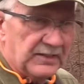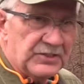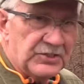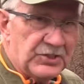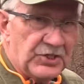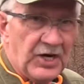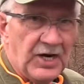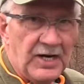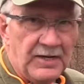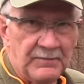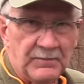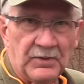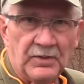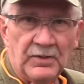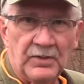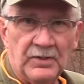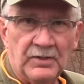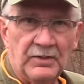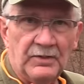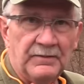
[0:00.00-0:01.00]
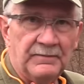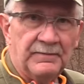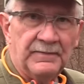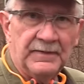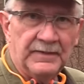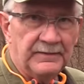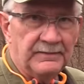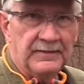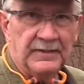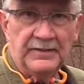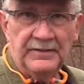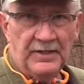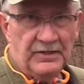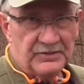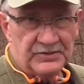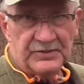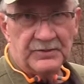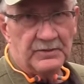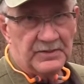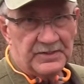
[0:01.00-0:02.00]
the chamber and
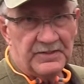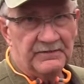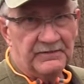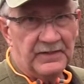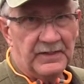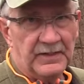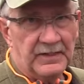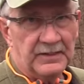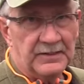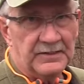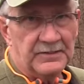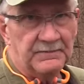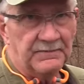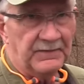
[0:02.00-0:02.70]
those sorts of things,